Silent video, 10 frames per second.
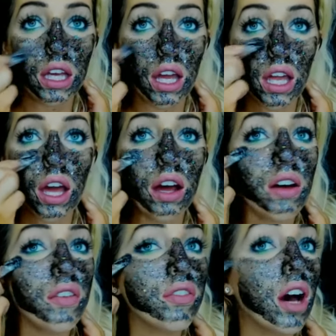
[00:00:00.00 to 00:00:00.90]
I
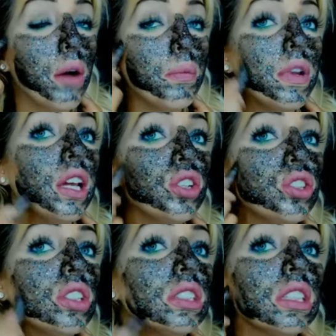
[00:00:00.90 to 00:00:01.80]
have
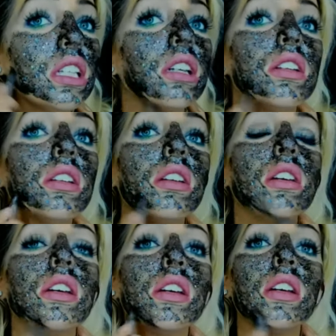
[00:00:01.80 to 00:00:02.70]
combination skin.
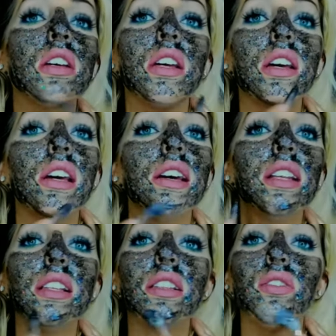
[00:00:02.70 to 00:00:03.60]
It
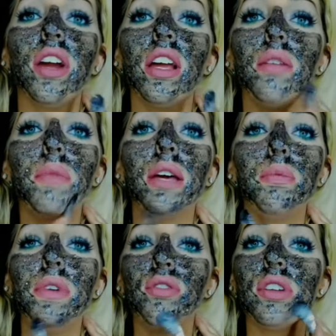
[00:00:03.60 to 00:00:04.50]
doesn't make
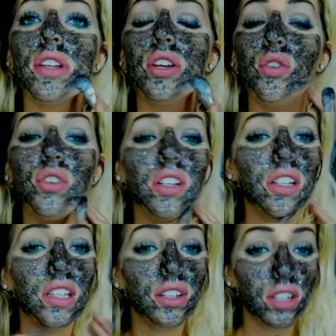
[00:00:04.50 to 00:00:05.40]
me really
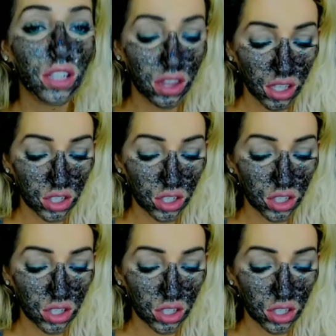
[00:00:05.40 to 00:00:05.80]
oily or anything.